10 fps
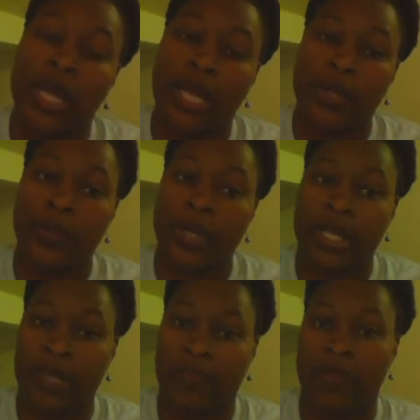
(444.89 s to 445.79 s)
and you want to
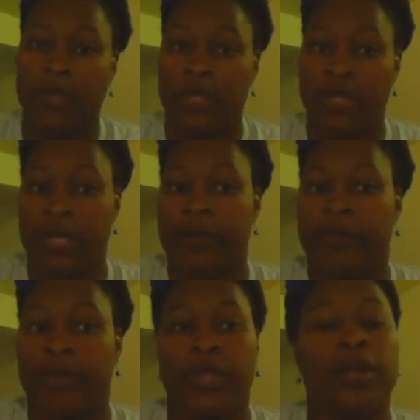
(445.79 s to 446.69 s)
give him a
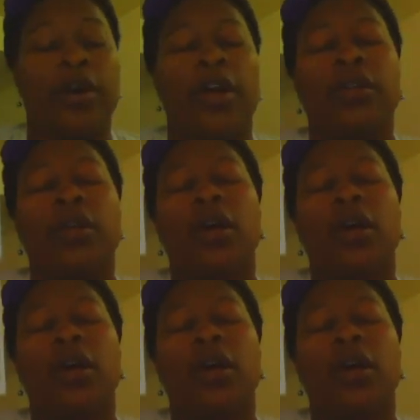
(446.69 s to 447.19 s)
generic birthday card,